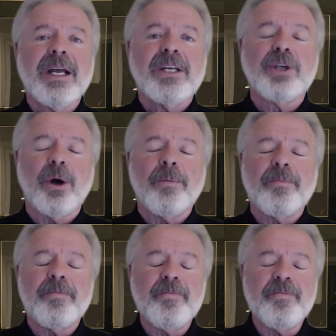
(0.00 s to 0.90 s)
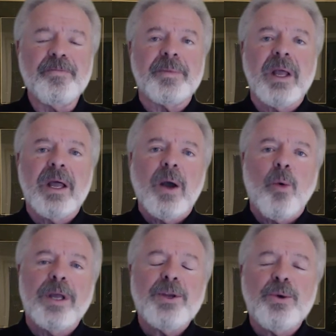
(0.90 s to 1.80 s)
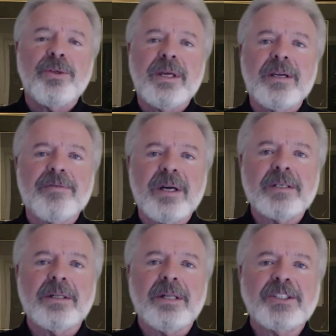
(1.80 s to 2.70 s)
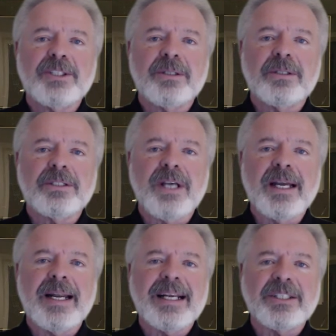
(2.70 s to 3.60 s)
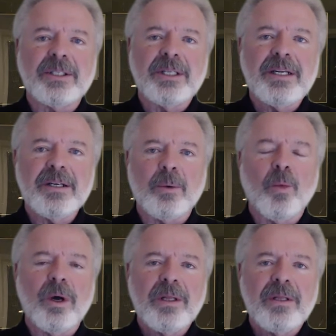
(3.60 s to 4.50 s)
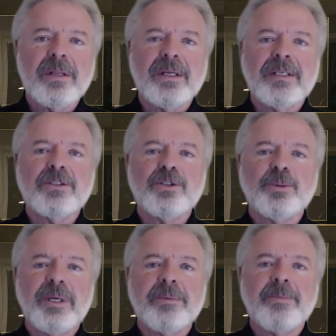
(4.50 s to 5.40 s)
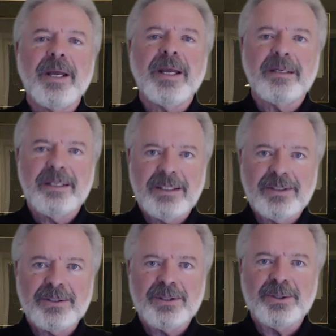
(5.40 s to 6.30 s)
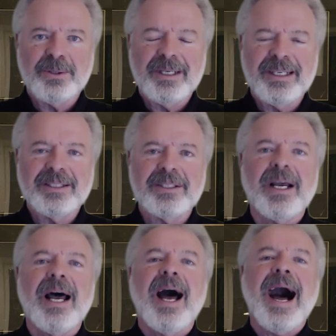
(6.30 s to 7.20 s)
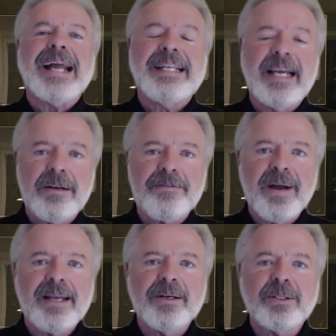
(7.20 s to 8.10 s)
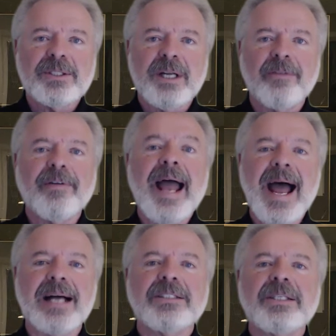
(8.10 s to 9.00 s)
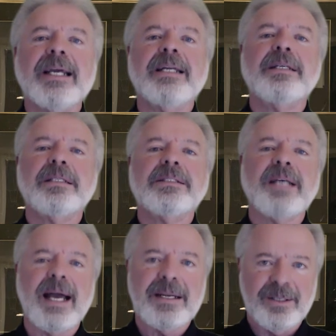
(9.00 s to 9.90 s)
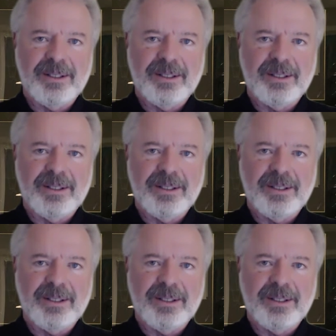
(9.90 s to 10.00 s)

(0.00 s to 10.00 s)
So When you think of ontological design as a leader, one of the things that you begin paying attention to is identifying yourself as a designer.